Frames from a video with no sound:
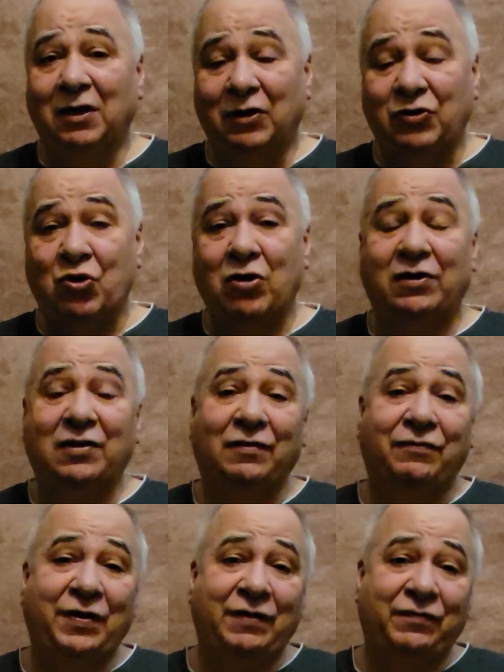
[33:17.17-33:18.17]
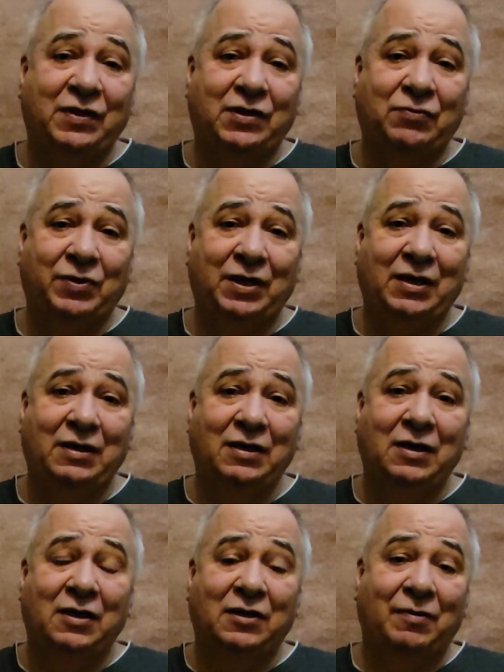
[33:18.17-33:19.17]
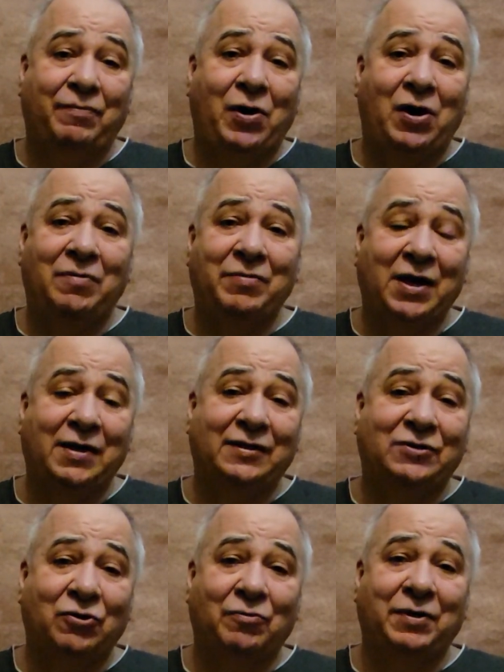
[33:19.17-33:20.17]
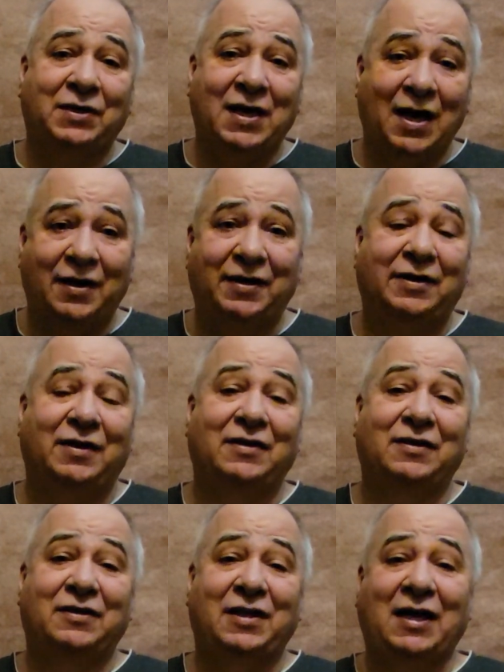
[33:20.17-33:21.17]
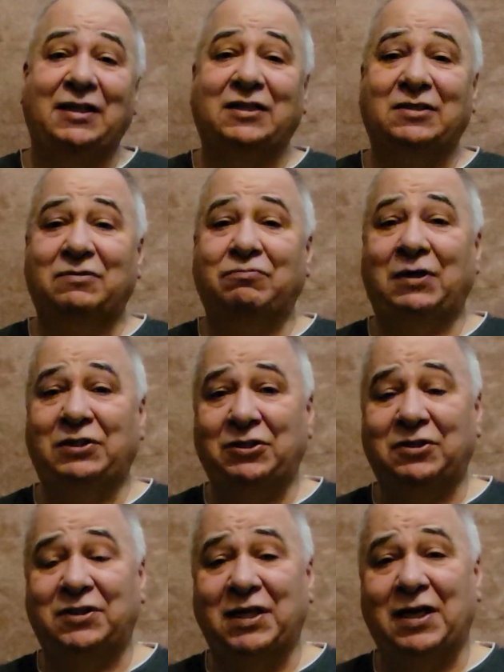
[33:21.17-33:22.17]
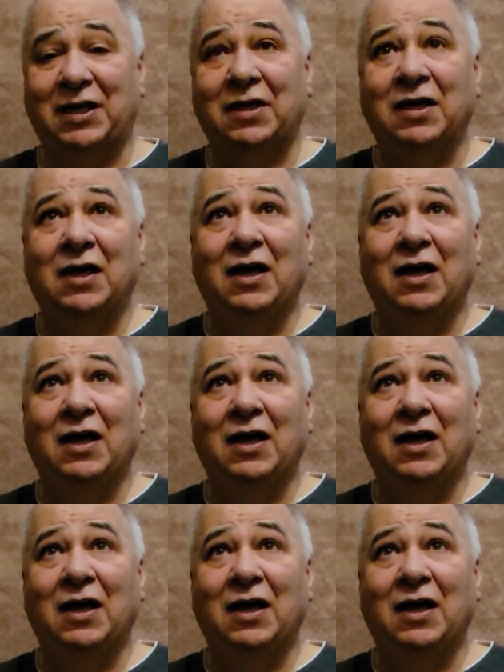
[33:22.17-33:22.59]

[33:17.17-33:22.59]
north of 53, the Paw, Manitoba, Canada. That's what you're seeing.